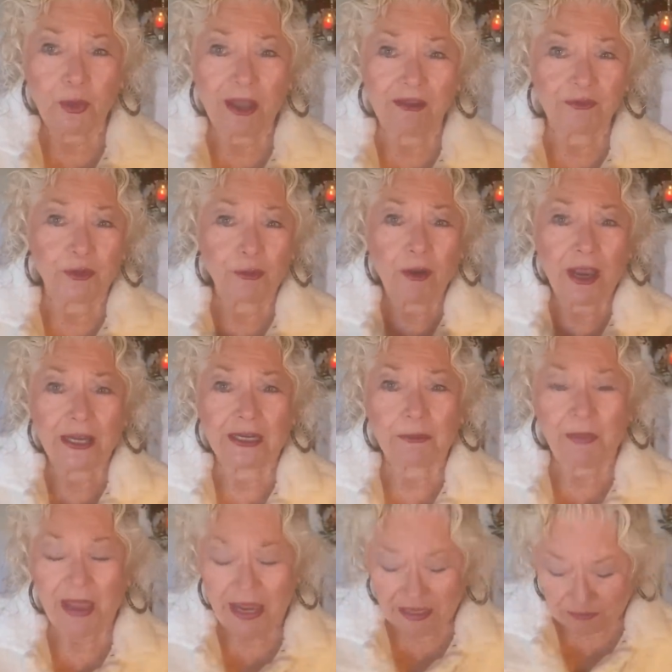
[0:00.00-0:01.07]
have chronic
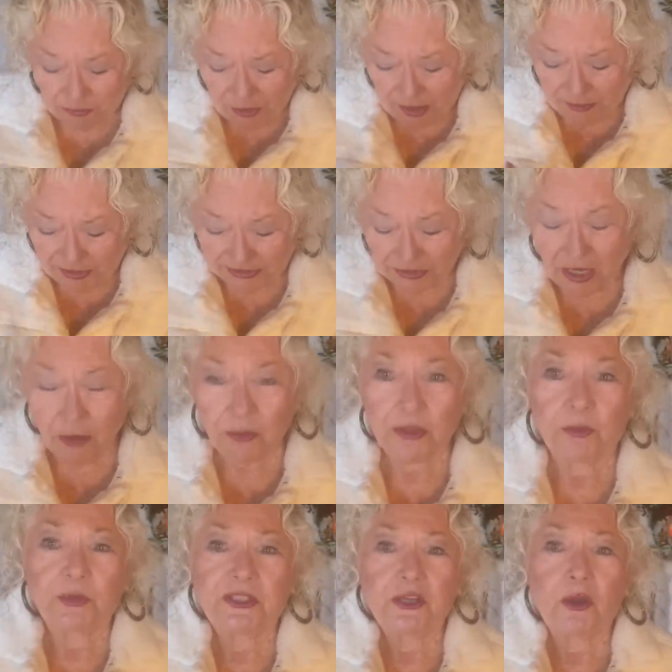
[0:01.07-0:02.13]
pain probably know that
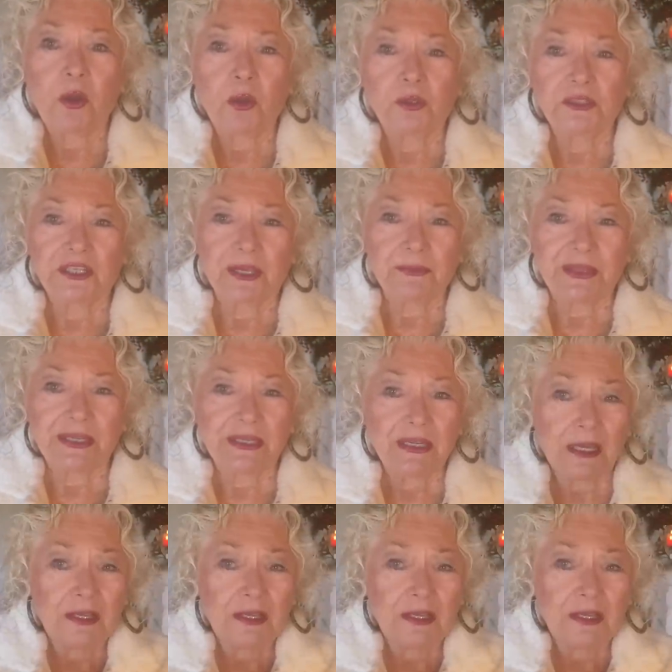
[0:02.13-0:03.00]
when you hold something,